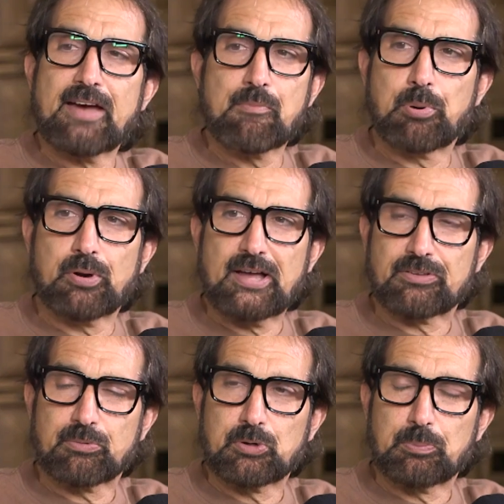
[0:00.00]
haven't put out
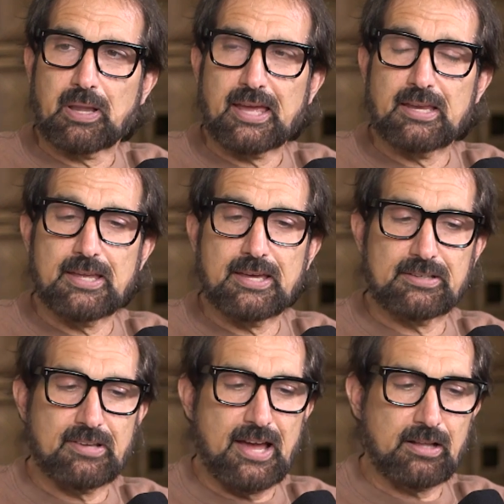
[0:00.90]
the real plan yet.
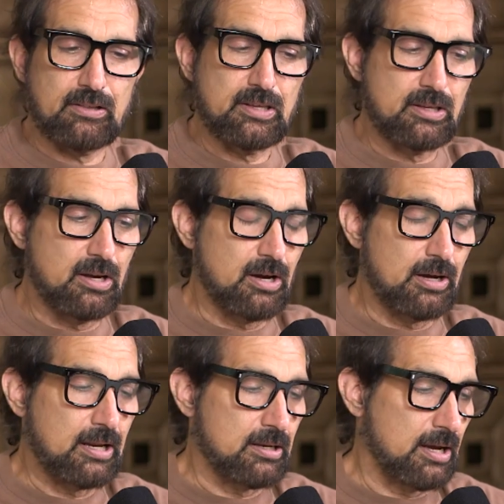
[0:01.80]
Exactly.
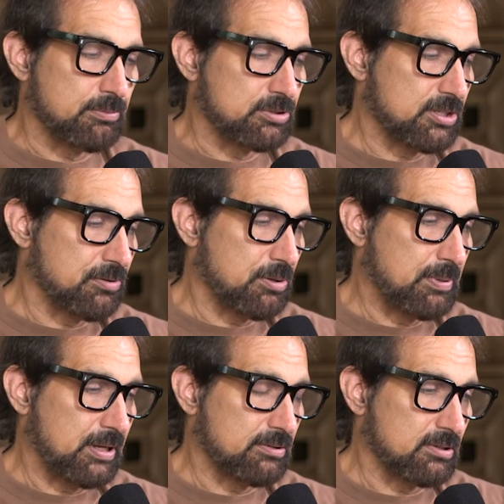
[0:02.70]
I was telling you
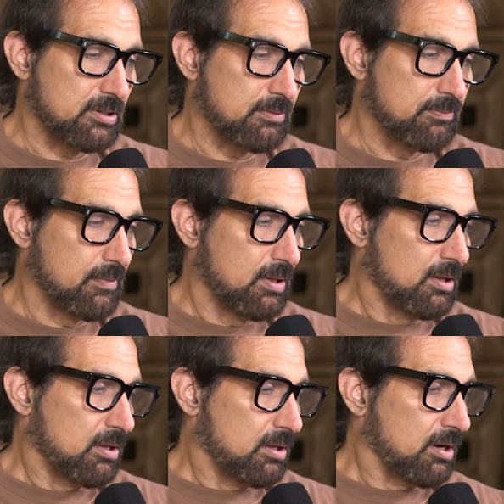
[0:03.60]
about
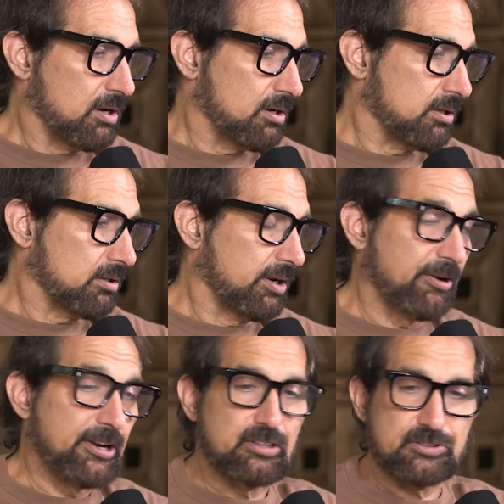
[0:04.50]

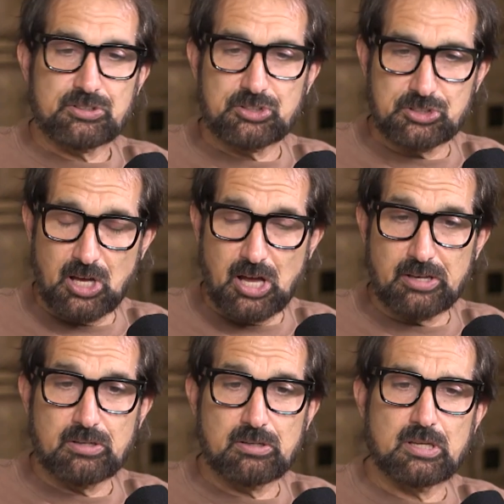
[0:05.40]
Larry Ellison's
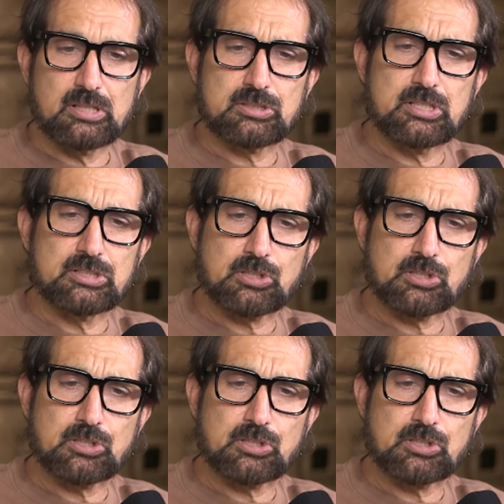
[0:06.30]
son. It's